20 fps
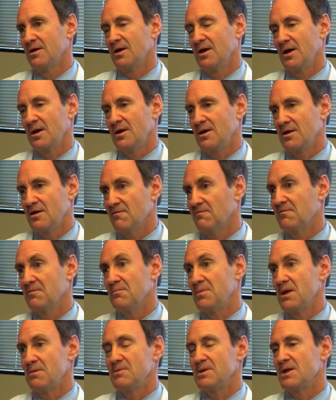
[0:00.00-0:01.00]
and if a
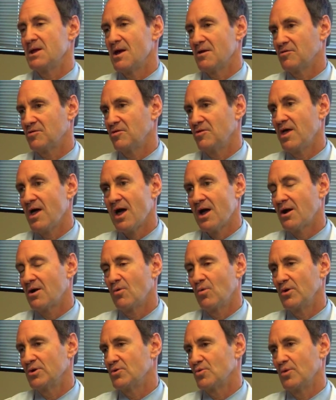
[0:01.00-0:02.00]
baby gets NEC,
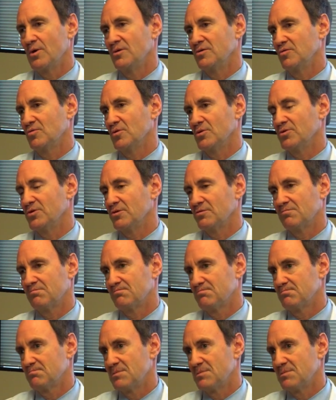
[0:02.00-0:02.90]
which ones will just